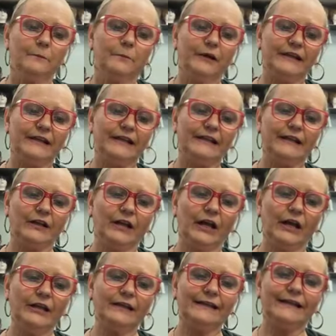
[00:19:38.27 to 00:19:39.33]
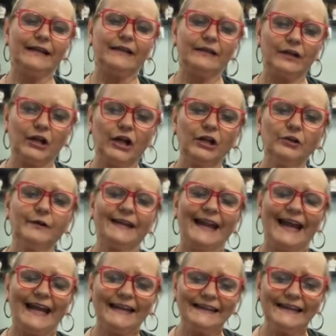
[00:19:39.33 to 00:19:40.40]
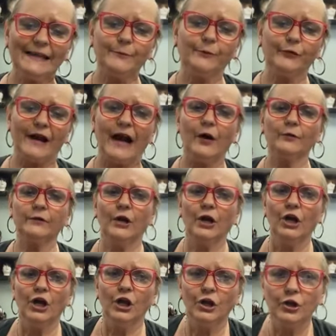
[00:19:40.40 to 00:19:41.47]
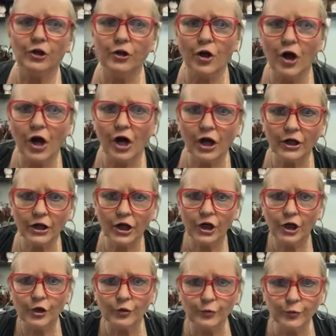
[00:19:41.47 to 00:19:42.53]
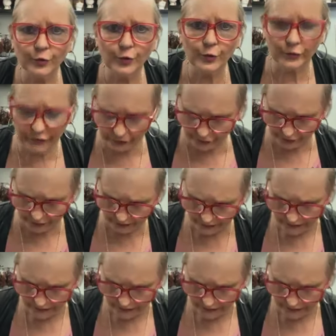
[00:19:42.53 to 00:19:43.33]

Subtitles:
but in the color Candy Brown Long Root.